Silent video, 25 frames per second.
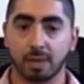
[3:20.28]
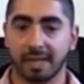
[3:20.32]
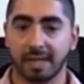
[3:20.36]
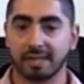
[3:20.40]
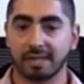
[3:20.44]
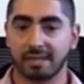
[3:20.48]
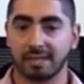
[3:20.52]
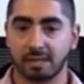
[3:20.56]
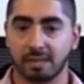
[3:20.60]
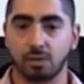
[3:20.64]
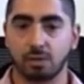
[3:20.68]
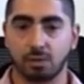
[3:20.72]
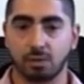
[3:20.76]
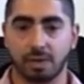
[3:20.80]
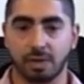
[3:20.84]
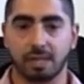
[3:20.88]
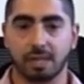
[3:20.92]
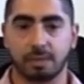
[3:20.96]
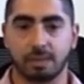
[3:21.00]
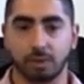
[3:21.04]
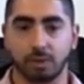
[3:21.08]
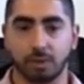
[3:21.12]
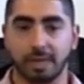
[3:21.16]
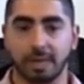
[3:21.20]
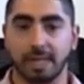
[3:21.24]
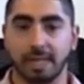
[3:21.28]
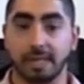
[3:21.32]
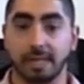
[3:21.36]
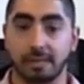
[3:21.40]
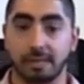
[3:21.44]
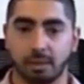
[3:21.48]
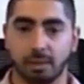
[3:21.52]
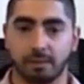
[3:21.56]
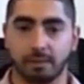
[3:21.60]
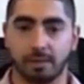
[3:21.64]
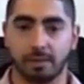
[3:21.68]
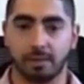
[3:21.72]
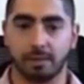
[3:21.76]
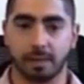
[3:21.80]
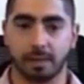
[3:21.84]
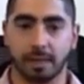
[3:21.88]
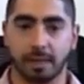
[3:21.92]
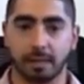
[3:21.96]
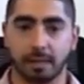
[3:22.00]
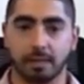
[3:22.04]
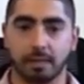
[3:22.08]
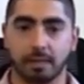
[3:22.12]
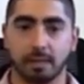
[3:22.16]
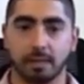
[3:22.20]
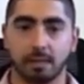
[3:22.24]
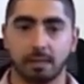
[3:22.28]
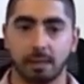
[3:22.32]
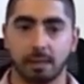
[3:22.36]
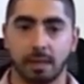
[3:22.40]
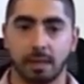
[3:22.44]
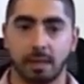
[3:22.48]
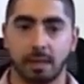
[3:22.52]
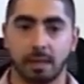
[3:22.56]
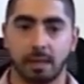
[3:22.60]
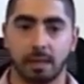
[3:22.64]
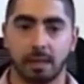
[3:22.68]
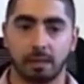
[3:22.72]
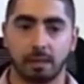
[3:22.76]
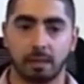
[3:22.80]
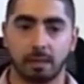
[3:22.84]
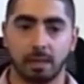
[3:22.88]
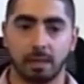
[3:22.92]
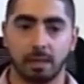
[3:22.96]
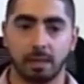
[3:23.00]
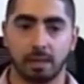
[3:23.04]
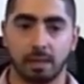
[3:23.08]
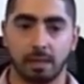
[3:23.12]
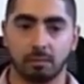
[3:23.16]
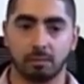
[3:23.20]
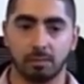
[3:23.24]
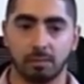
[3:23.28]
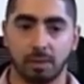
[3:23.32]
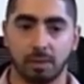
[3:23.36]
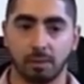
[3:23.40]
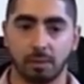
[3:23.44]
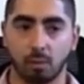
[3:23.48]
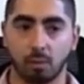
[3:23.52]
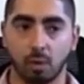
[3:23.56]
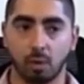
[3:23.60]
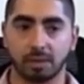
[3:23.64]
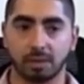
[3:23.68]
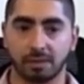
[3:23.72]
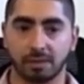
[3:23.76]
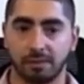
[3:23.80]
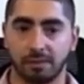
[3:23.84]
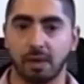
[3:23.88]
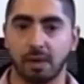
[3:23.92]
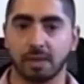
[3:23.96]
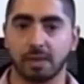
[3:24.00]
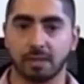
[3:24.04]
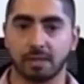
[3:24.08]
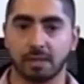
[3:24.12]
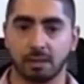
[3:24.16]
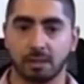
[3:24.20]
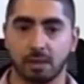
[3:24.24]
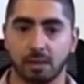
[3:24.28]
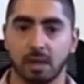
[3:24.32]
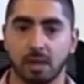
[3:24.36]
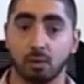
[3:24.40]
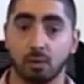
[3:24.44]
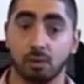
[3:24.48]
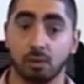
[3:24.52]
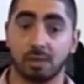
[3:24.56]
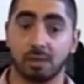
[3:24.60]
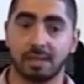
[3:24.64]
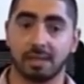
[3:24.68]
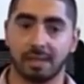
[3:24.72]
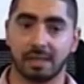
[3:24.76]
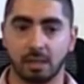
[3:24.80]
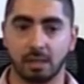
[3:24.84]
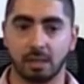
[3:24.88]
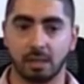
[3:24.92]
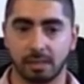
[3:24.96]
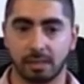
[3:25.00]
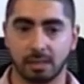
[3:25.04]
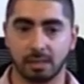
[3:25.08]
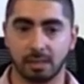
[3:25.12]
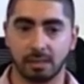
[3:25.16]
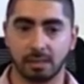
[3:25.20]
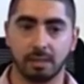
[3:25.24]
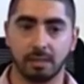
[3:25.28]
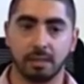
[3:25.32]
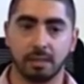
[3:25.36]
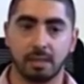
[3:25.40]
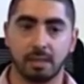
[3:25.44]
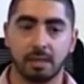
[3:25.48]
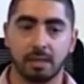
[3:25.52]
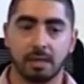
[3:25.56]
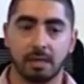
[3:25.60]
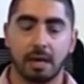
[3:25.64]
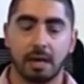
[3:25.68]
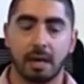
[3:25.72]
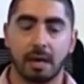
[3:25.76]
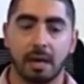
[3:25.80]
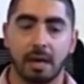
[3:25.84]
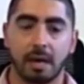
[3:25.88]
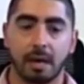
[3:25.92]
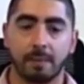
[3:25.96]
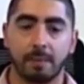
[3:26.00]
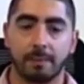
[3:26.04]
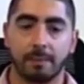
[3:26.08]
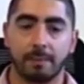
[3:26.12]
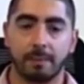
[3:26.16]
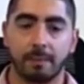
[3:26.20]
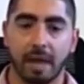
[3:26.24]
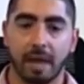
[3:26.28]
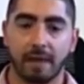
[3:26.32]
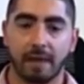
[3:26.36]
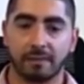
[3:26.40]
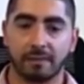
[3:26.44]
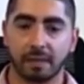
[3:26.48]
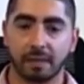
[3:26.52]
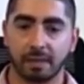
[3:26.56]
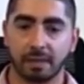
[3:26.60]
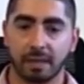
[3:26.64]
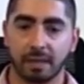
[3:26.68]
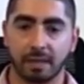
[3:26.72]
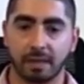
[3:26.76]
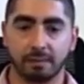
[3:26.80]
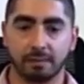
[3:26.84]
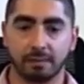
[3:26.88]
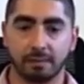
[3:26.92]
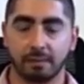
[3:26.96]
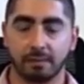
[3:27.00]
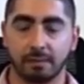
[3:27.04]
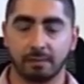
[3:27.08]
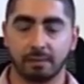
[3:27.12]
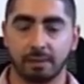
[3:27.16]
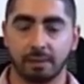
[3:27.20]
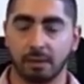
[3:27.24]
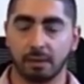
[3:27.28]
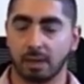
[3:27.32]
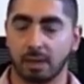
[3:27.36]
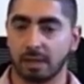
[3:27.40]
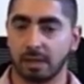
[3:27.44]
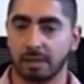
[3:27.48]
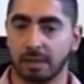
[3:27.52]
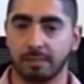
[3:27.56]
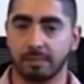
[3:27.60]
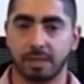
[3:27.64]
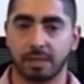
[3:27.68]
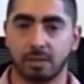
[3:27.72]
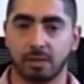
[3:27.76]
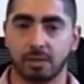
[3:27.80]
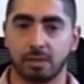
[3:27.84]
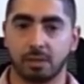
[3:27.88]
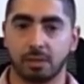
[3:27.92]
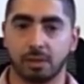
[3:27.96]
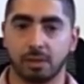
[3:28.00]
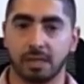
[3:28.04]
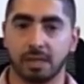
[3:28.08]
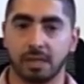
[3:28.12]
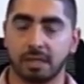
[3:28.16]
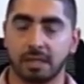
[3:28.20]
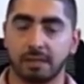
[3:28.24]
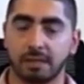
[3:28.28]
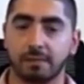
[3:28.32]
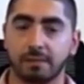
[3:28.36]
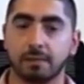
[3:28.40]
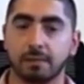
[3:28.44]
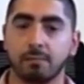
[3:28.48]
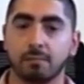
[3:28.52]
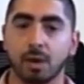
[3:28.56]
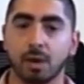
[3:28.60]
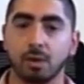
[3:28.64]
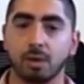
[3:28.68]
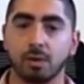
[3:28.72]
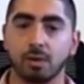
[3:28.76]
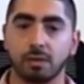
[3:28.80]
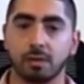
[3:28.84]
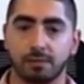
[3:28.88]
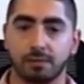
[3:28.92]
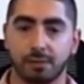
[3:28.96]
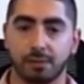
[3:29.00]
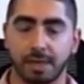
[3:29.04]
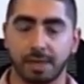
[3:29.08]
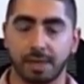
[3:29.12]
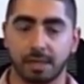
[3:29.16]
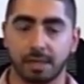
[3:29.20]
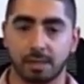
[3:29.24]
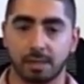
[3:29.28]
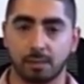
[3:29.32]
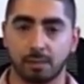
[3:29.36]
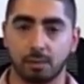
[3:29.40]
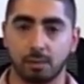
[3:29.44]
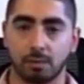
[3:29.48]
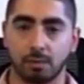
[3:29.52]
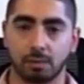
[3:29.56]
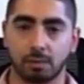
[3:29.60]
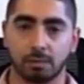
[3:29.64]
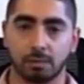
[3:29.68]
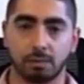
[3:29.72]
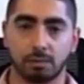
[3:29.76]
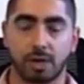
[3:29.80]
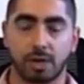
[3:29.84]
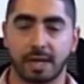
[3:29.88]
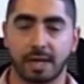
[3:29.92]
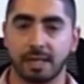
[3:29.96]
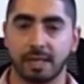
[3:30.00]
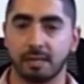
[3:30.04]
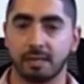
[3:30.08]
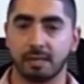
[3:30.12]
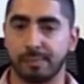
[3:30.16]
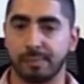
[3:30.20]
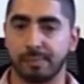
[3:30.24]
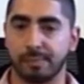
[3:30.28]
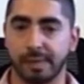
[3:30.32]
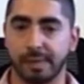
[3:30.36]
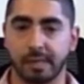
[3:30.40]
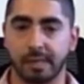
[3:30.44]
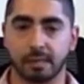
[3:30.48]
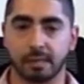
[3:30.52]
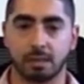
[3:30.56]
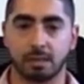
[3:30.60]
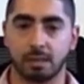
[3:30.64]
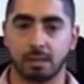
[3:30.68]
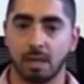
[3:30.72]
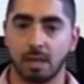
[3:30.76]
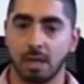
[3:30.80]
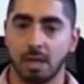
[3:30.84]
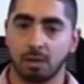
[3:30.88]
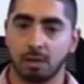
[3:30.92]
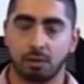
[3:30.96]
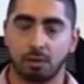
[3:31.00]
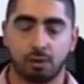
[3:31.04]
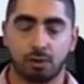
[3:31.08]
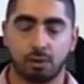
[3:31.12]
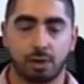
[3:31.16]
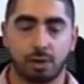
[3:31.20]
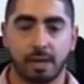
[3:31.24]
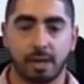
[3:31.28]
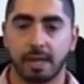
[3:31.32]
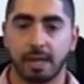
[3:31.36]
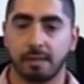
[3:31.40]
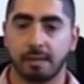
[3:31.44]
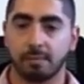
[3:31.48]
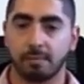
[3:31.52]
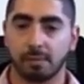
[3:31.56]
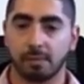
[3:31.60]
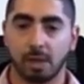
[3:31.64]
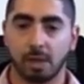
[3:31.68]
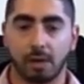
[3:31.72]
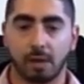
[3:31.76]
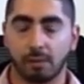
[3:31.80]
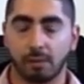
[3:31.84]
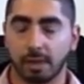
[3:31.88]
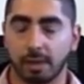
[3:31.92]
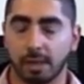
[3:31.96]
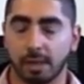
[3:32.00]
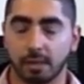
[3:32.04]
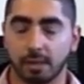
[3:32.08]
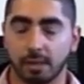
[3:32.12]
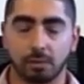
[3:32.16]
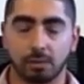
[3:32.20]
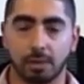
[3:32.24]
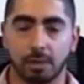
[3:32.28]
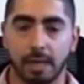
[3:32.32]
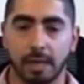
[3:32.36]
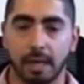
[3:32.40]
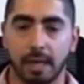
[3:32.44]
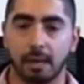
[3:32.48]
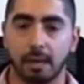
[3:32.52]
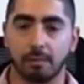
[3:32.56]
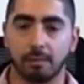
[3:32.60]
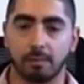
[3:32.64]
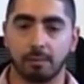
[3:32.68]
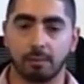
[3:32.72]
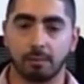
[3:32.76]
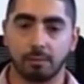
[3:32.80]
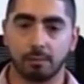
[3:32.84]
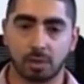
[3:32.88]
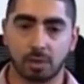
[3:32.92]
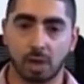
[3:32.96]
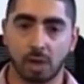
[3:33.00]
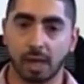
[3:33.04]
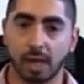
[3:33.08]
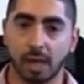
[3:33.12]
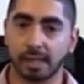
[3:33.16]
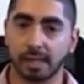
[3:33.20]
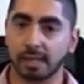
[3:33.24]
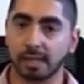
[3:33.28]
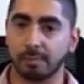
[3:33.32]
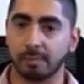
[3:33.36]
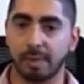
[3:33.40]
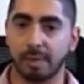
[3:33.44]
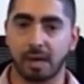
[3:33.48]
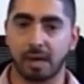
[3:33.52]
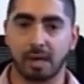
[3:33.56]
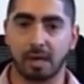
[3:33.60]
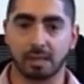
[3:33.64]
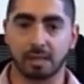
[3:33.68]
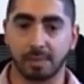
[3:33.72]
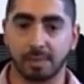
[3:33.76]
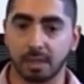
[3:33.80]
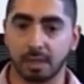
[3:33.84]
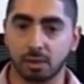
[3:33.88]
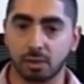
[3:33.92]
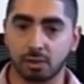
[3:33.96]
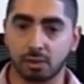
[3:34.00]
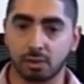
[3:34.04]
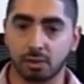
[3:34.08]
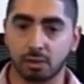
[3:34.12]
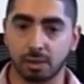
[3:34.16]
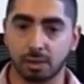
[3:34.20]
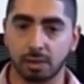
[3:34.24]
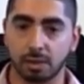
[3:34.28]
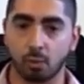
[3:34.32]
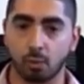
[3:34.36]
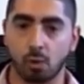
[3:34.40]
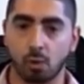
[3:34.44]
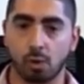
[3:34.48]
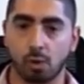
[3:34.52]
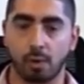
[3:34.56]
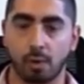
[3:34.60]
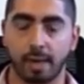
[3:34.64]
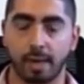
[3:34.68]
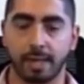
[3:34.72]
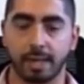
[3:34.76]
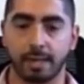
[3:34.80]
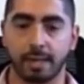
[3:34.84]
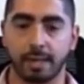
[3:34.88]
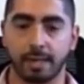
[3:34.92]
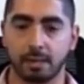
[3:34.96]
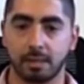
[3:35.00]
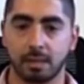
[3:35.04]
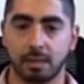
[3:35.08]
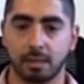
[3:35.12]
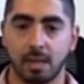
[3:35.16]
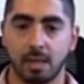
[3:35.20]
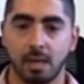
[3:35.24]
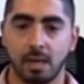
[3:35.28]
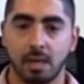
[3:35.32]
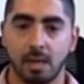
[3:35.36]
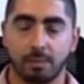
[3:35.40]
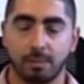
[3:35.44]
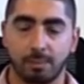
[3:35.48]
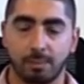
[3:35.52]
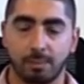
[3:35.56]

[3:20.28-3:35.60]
Good access to transport is one of the keys and what defines a good satellite city. Having that, like I mentioned earlier, the different modes of transport, train, bus, tram, light rail, cycling paths, pedestrian walkways,